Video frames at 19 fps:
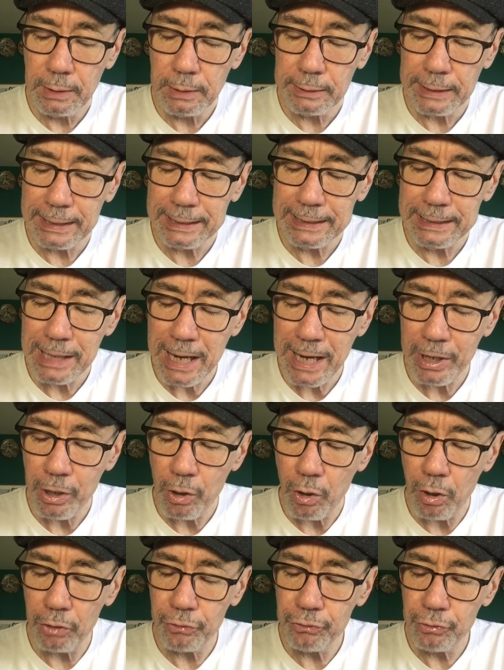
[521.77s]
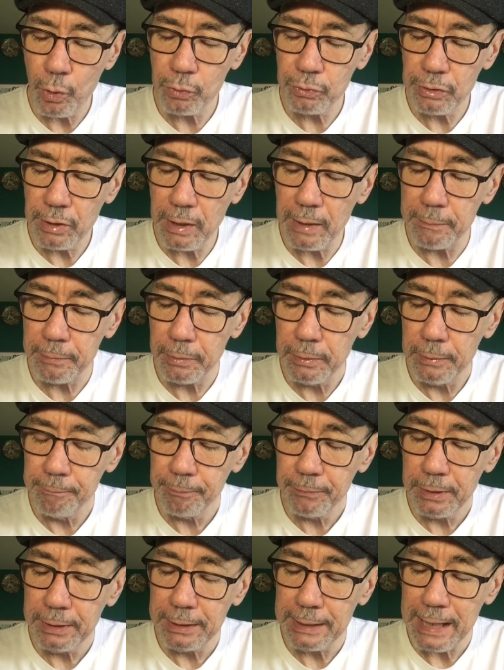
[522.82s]
like he got all choked up.
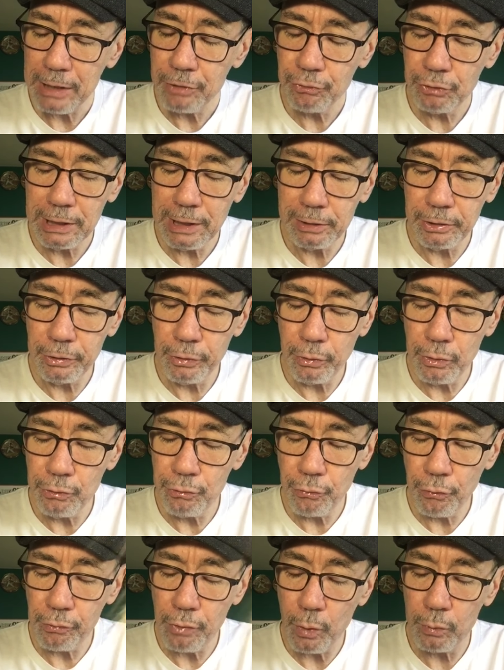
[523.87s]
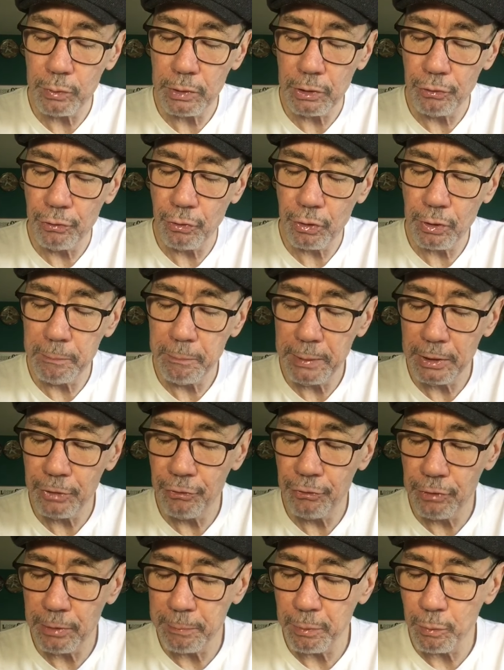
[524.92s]
He actually cleared his throat and took a big
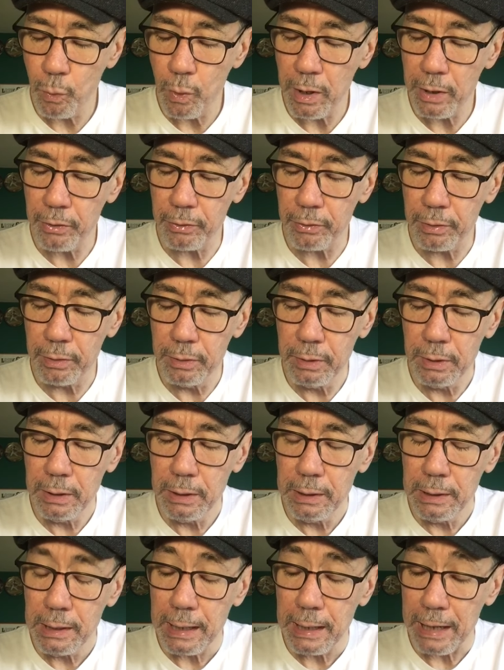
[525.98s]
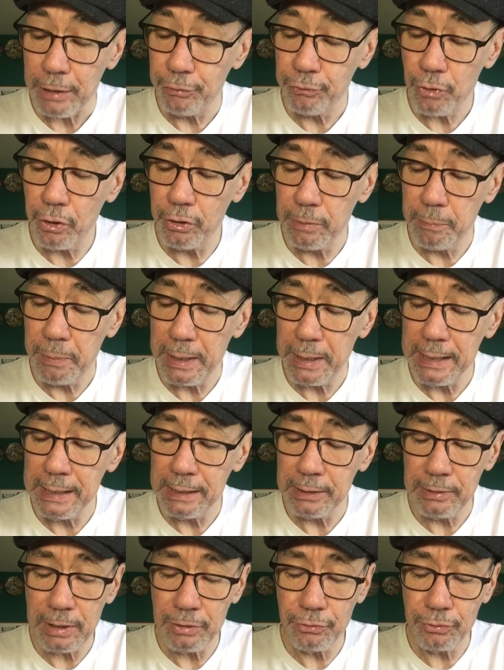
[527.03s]
sip of water. I started paying
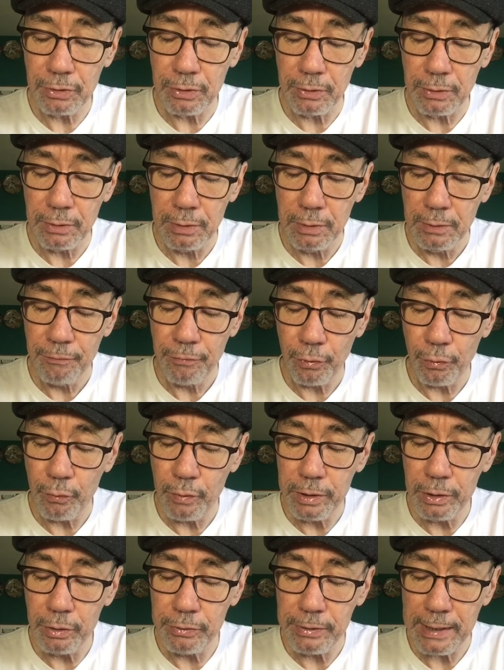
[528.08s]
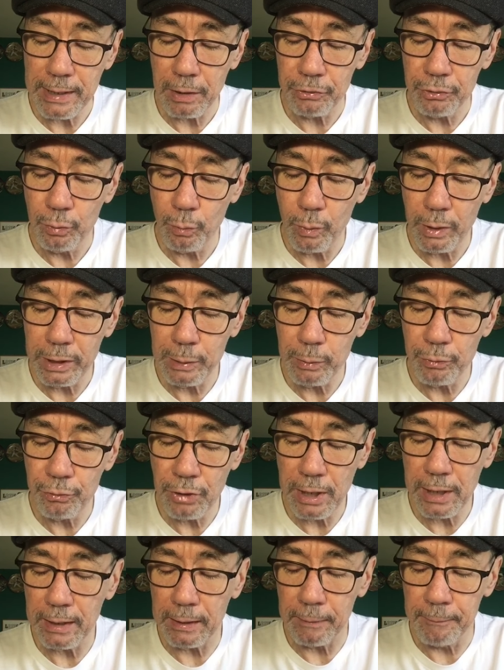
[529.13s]
attention, for real now, to what he was
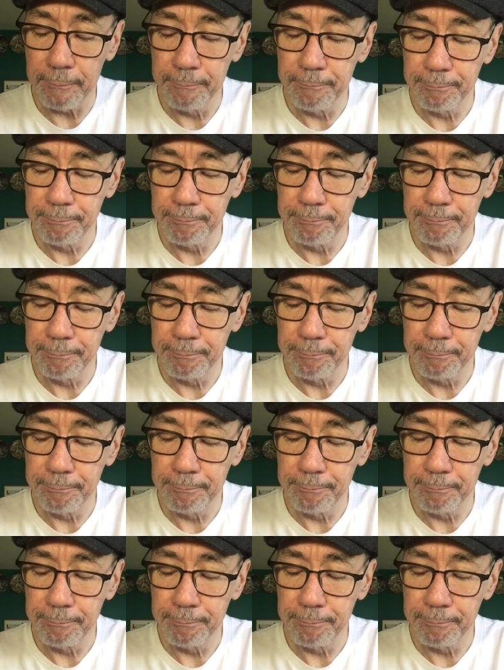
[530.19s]
saying.